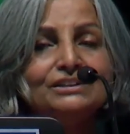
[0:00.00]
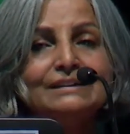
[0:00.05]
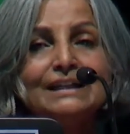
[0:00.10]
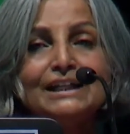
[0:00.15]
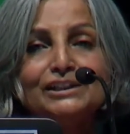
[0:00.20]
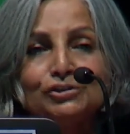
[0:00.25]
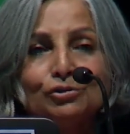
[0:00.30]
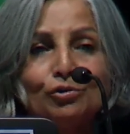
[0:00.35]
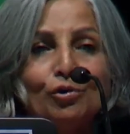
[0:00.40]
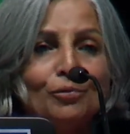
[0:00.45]

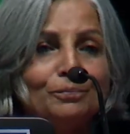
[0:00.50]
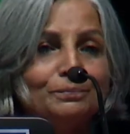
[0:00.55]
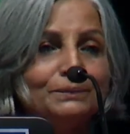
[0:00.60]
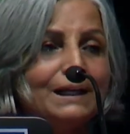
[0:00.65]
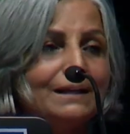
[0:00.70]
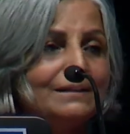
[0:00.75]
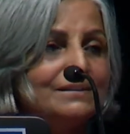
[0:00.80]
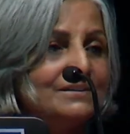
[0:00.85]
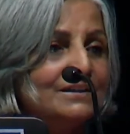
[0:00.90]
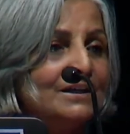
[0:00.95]
Let's hope
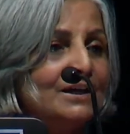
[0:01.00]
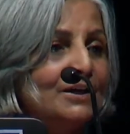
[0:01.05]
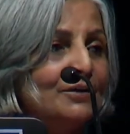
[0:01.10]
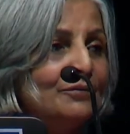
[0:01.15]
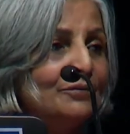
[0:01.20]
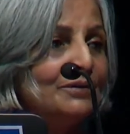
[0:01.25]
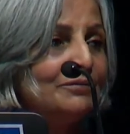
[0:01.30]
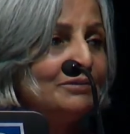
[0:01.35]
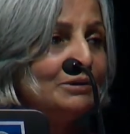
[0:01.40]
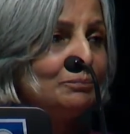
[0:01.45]
that
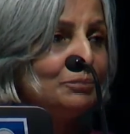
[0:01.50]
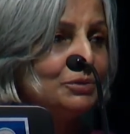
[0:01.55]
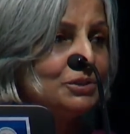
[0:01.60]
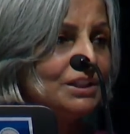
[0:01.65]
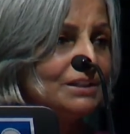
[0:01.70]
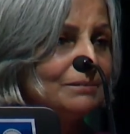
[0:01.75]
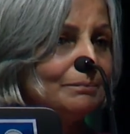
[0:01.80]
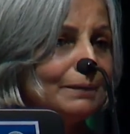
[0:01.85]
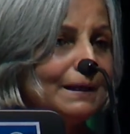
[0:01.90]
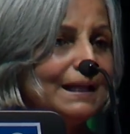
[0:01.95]
we will put
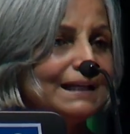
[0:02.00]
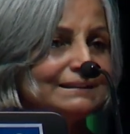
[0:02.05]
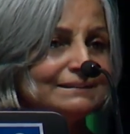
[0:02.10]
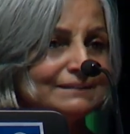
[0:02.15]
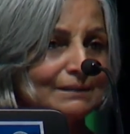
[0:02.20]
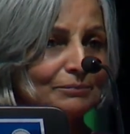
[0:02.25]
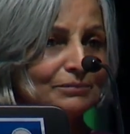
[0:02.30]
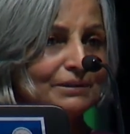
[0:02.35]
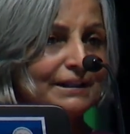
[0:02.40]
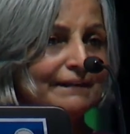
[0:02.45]
in place
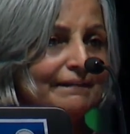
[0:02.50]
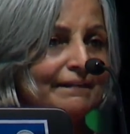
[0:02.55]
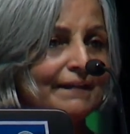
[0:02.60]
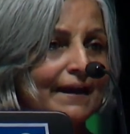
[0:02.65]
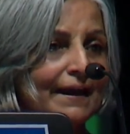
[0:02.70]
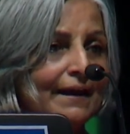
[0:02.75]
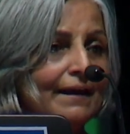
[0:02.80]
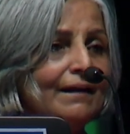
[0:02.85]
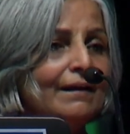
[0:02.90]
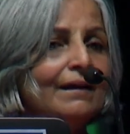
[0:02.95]
something
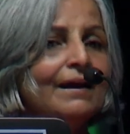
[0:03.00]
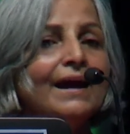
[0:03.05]
there,